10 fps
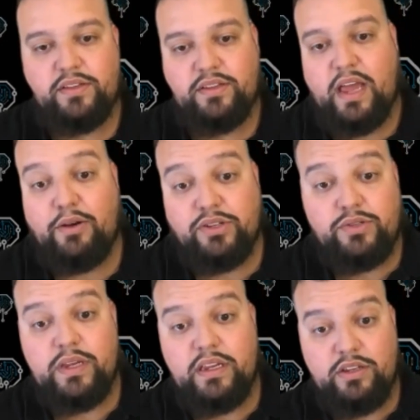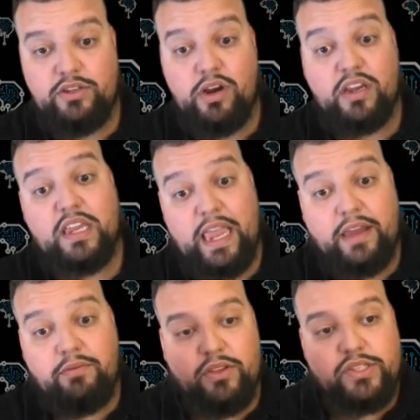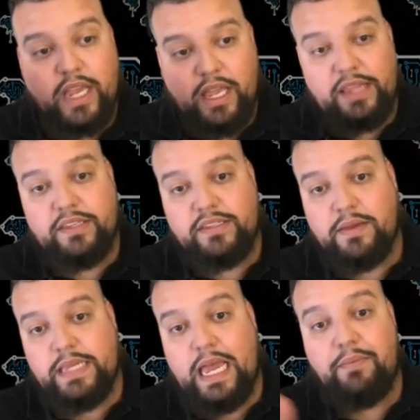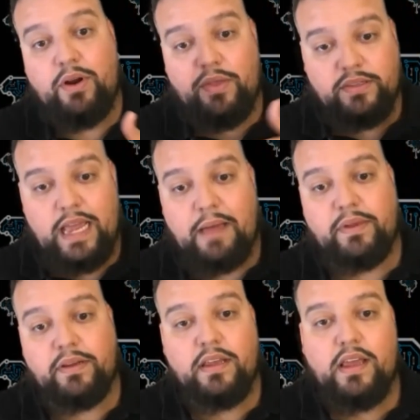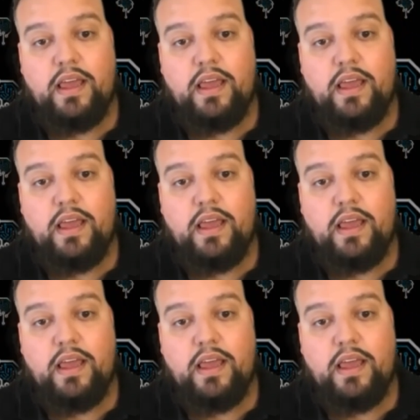So I was doing trucking and real estate at the same time when all this happened.